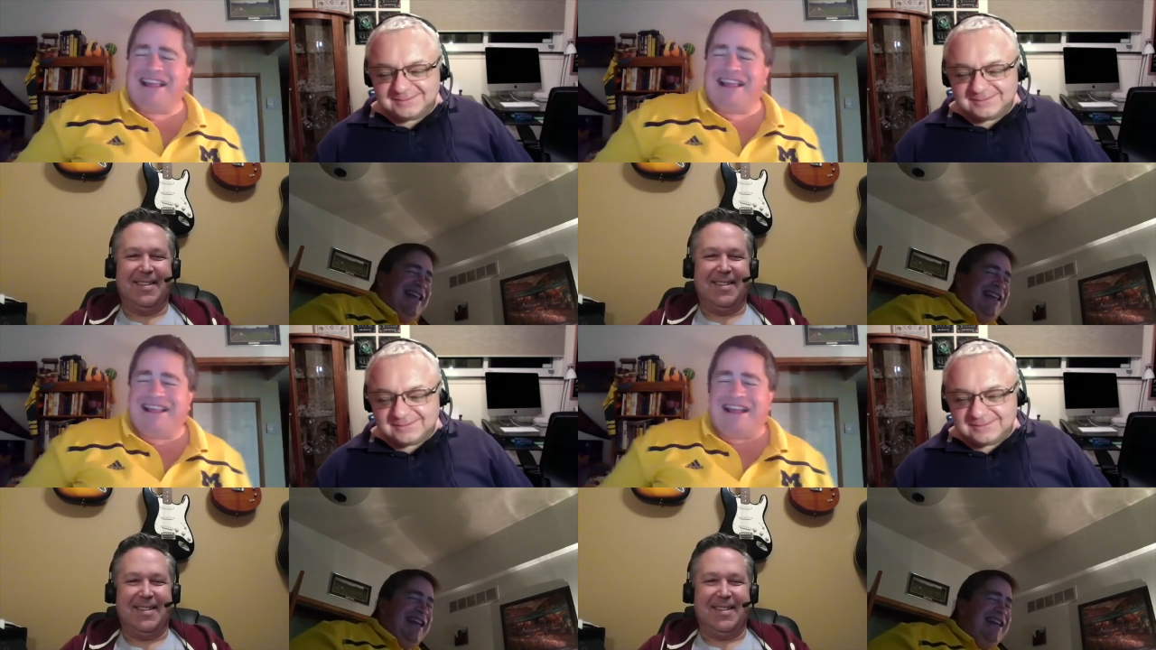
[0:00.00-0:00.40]

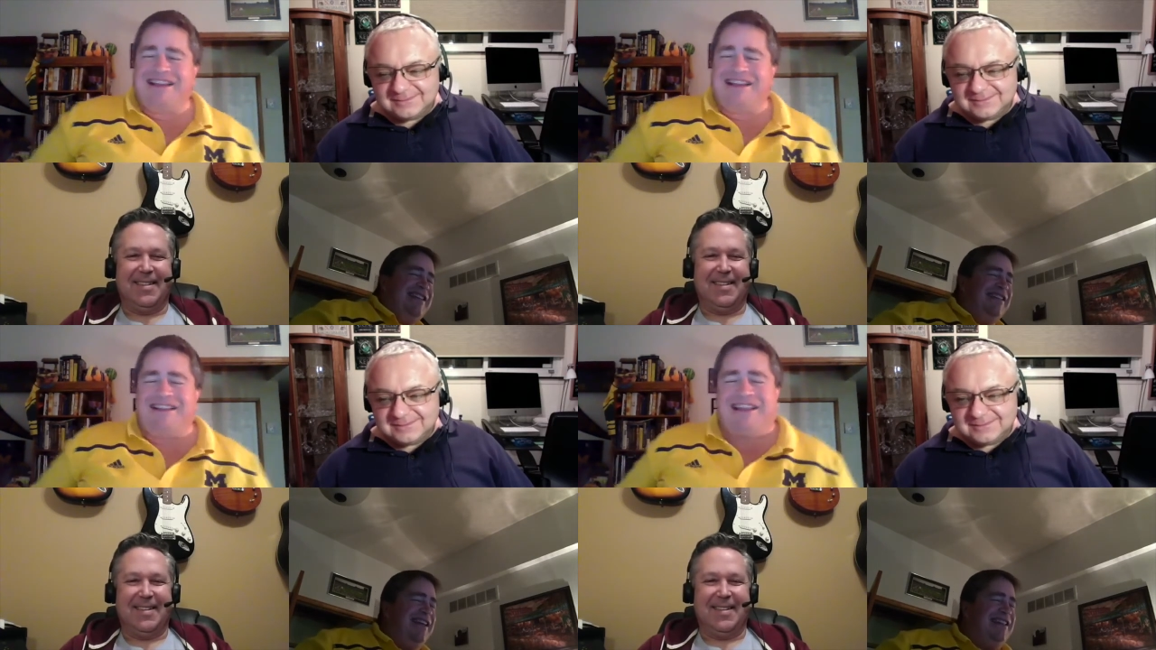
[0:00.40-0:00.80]
Speaker 1: I
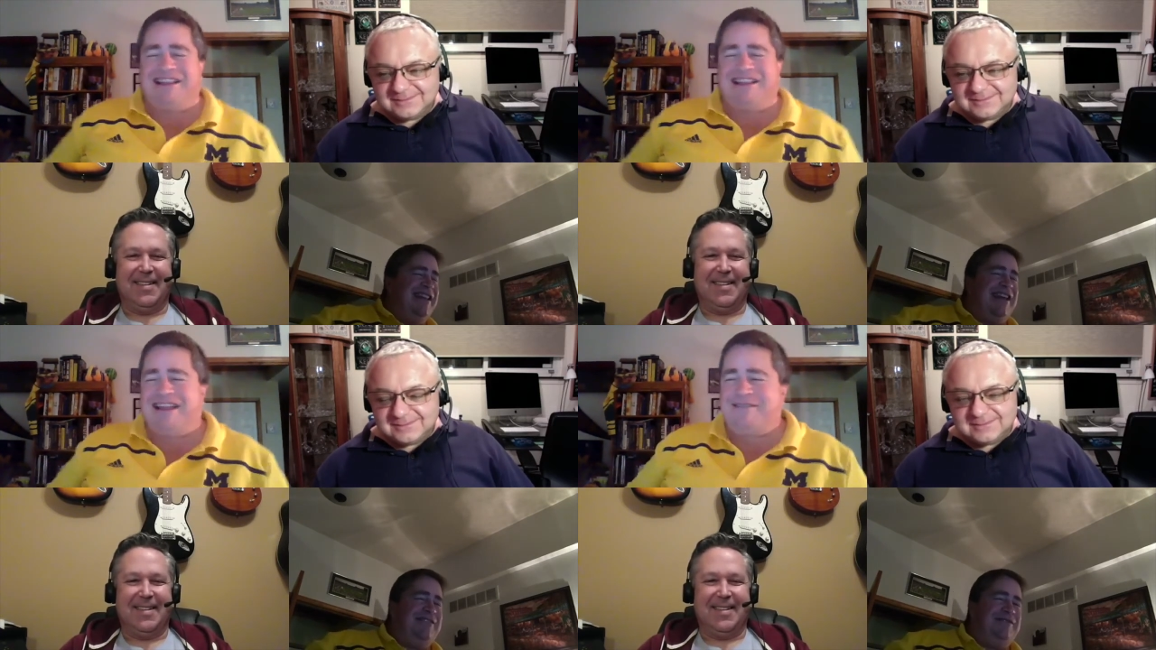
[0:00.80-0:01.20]
did like
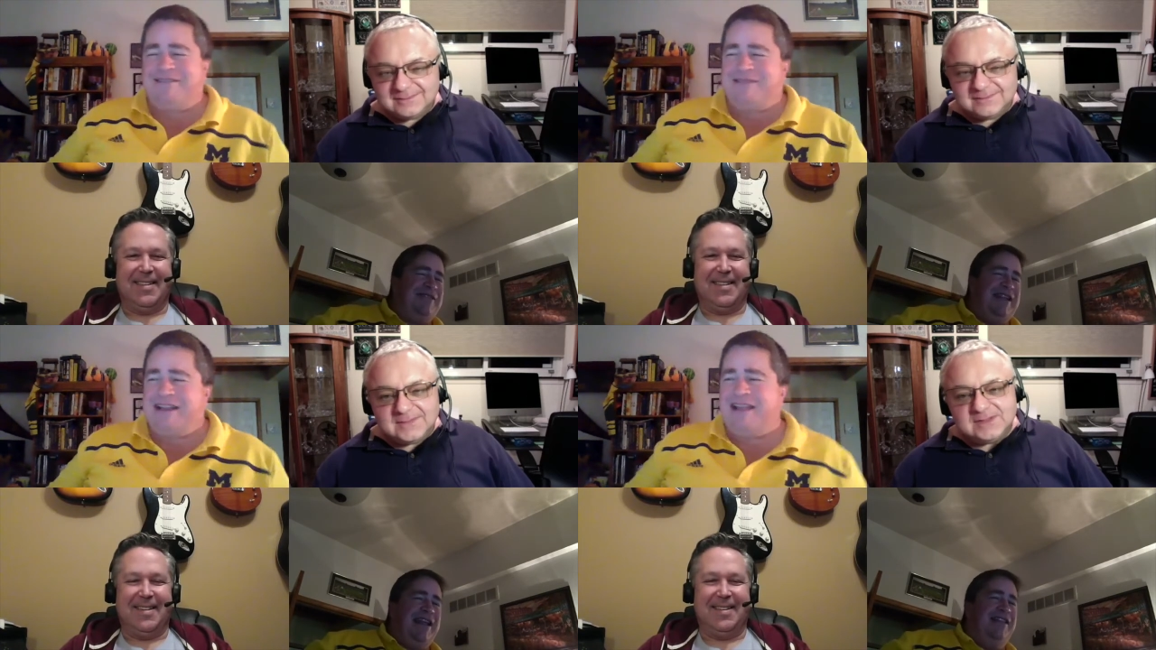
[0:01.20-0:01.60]
that
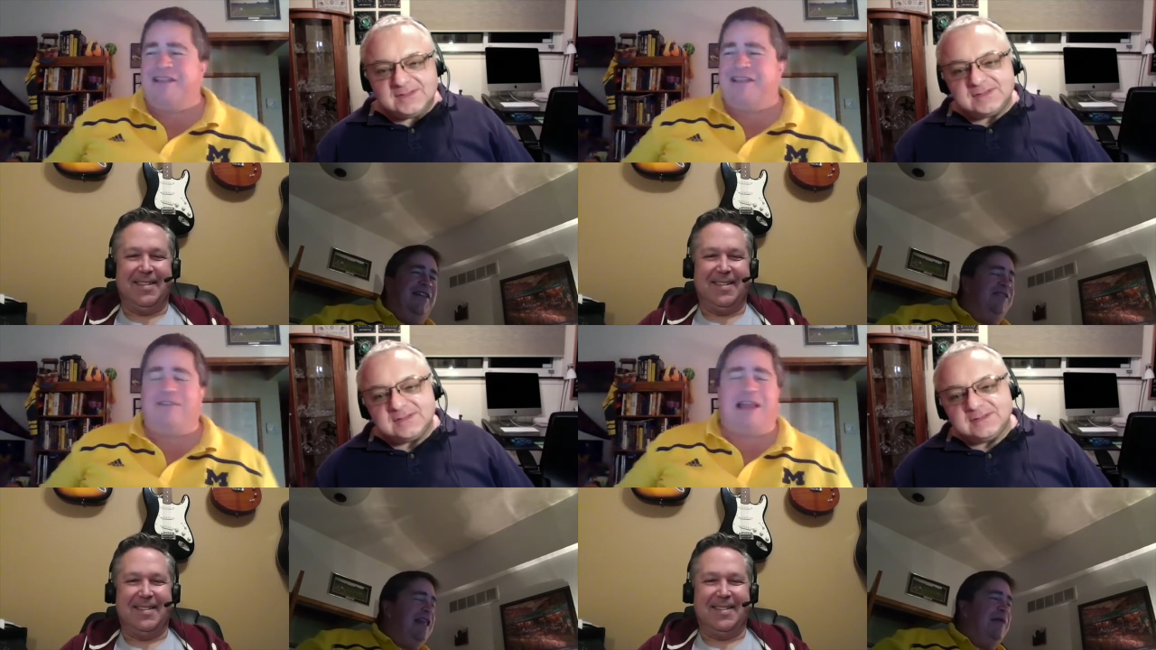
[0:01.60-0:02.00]

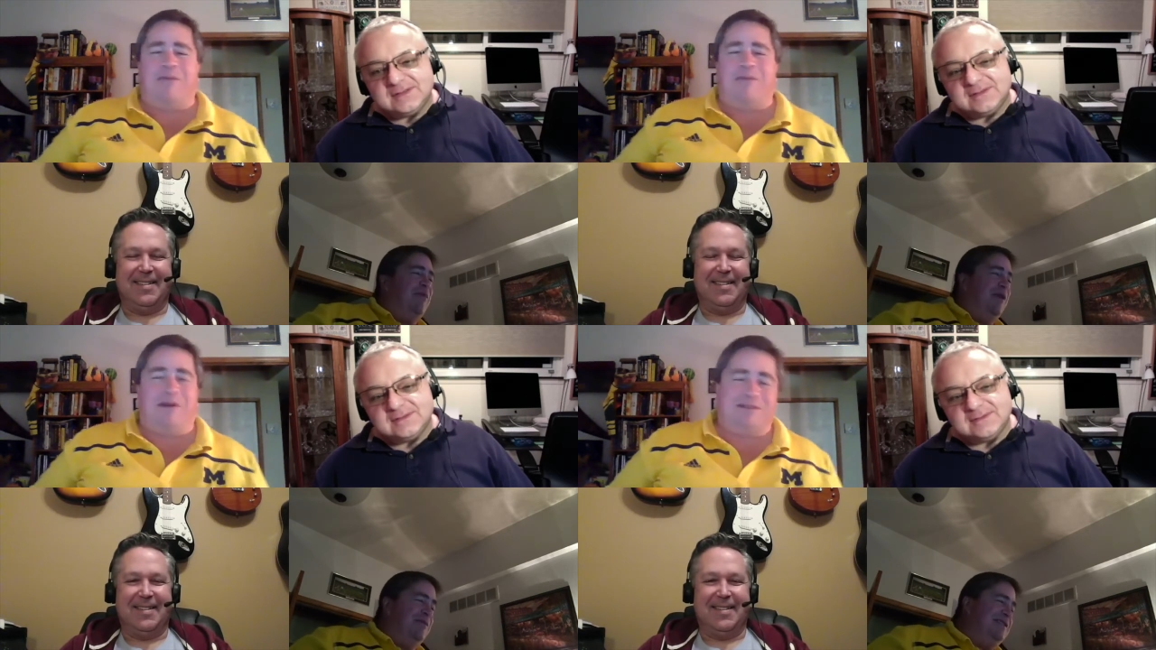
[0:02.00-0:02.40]
the
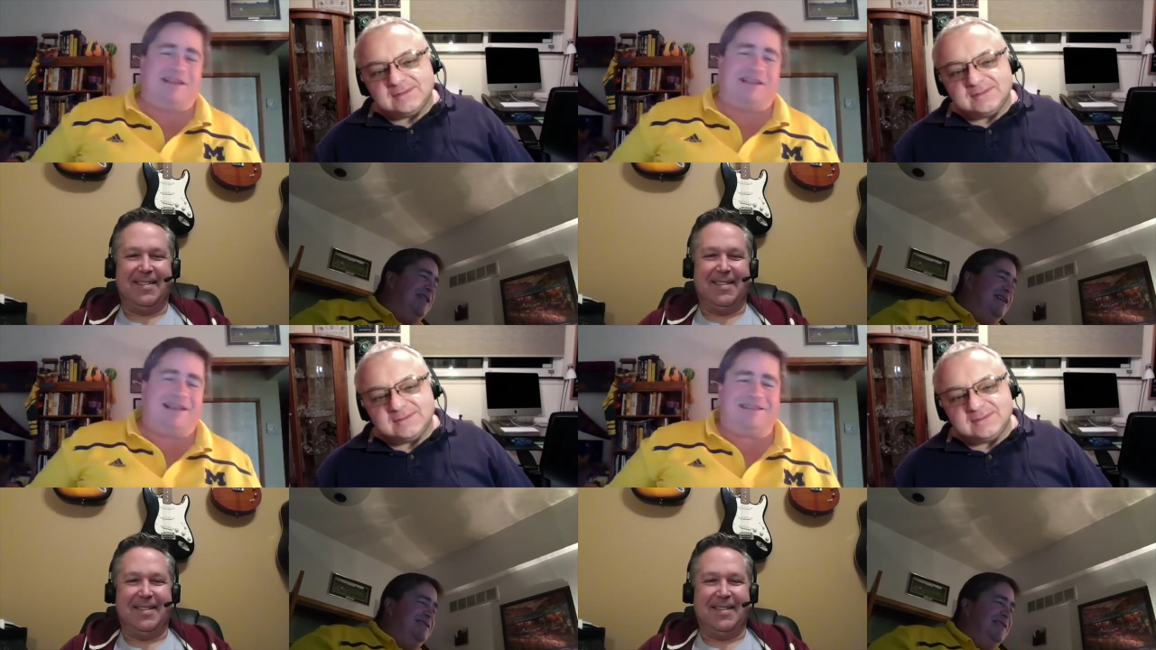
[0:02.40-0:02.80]
library was
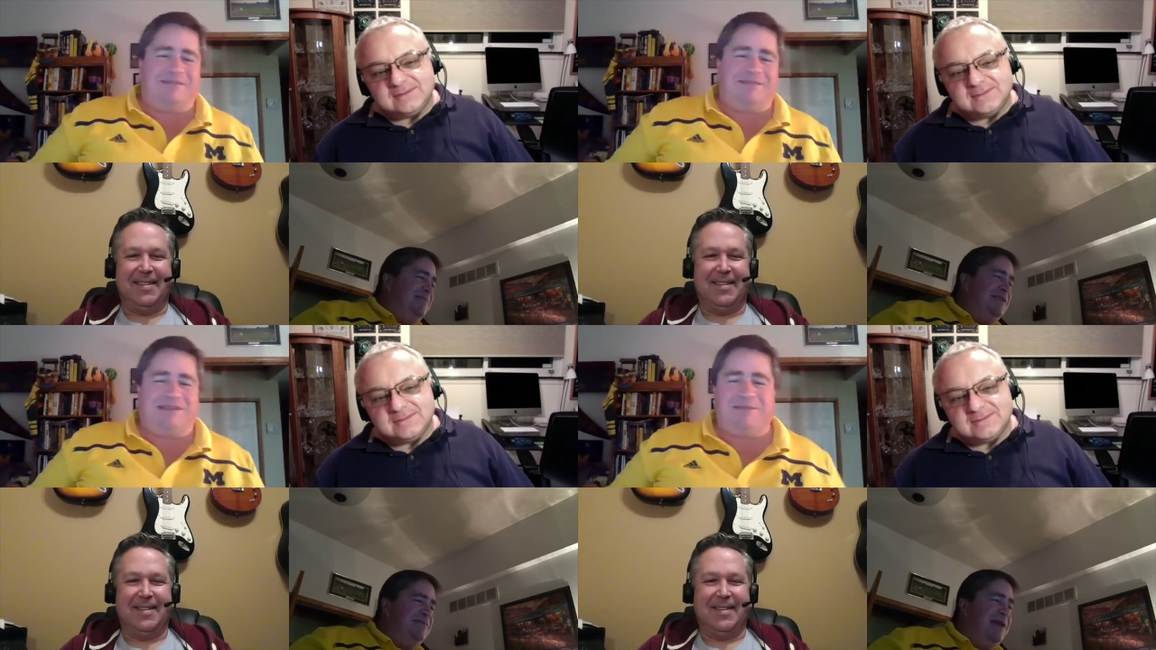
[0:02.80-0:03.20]
less than
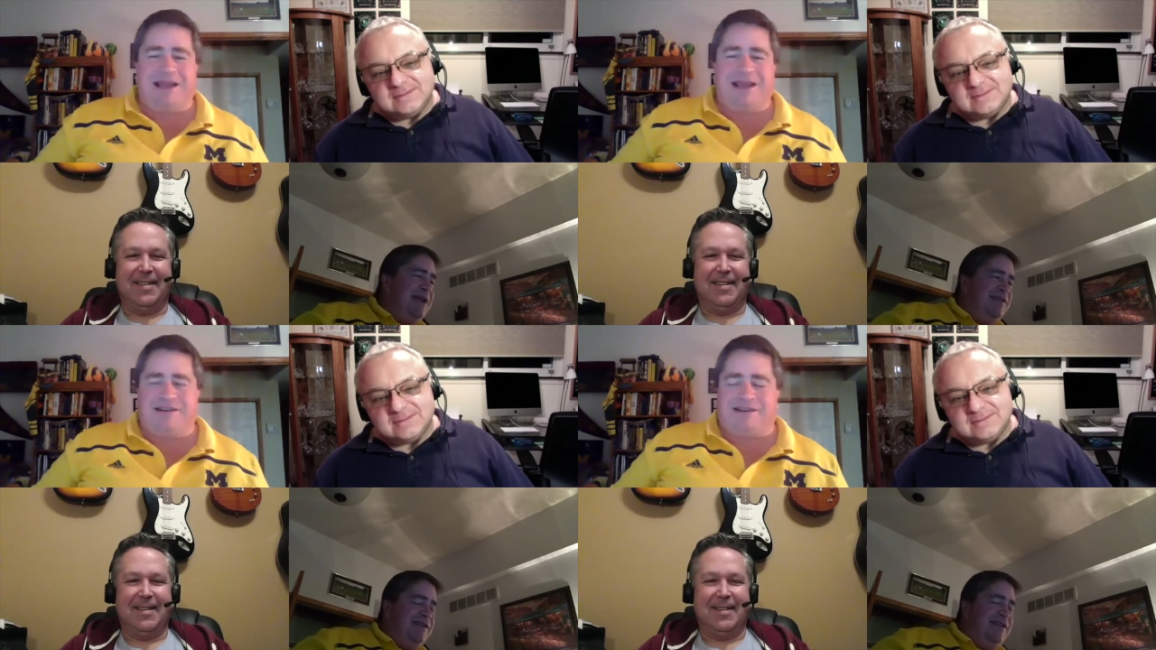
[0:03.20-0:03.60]
Miss
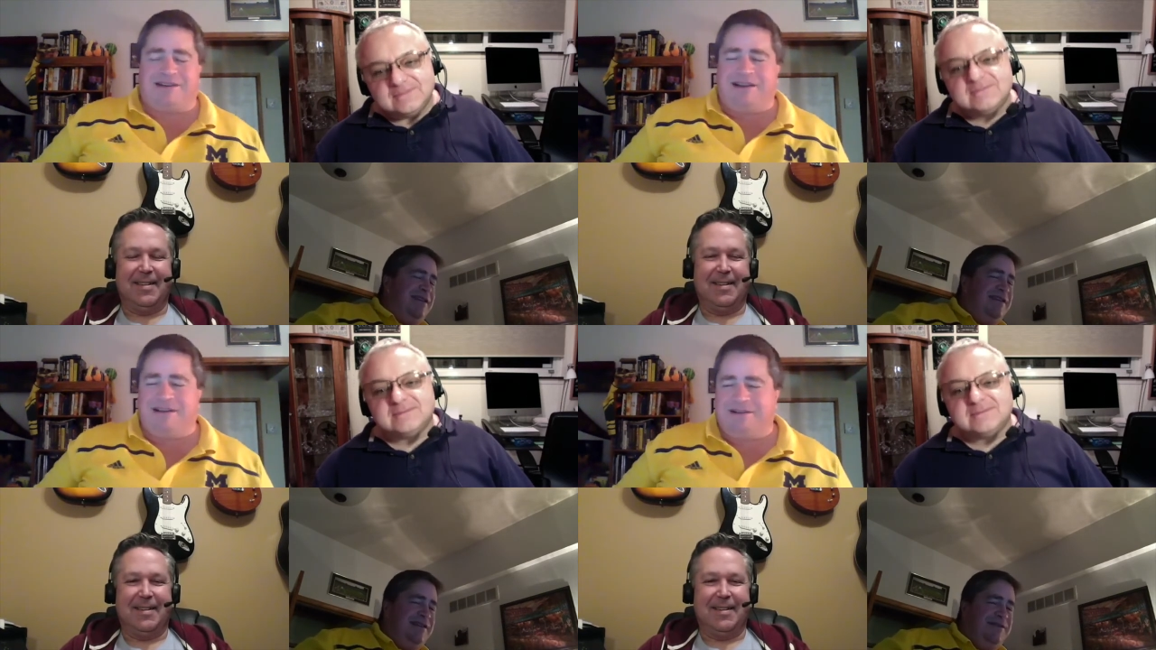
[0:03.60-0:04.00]
Magic.
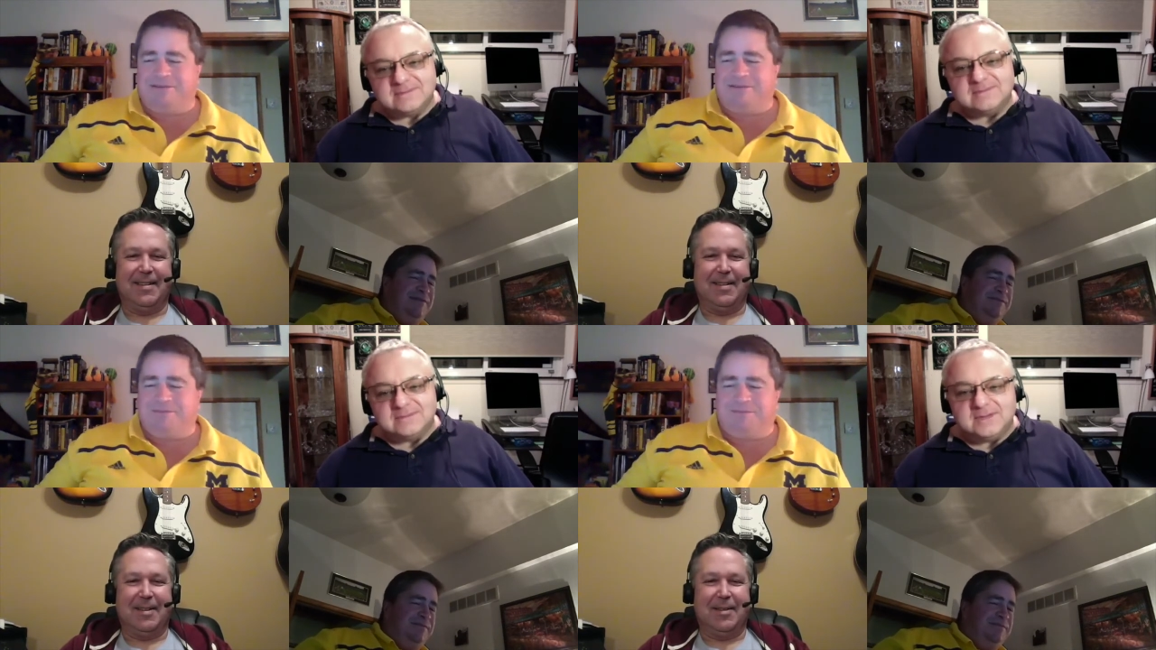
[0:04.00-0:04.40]

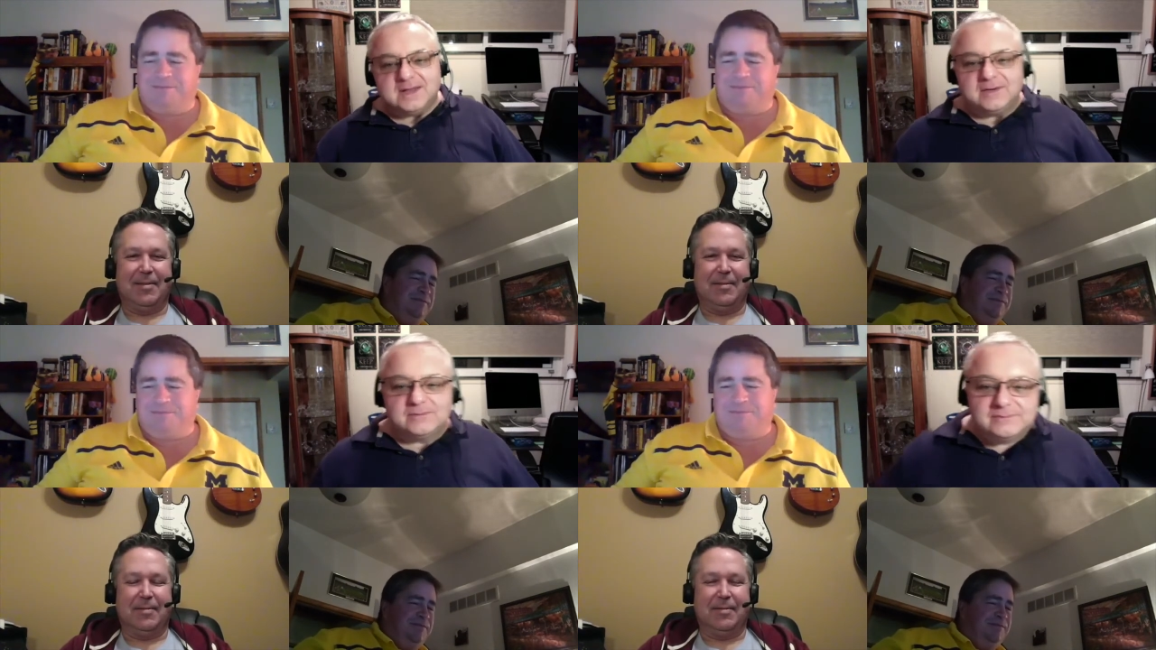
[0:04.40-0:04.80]
Mm-hmm. Yeah.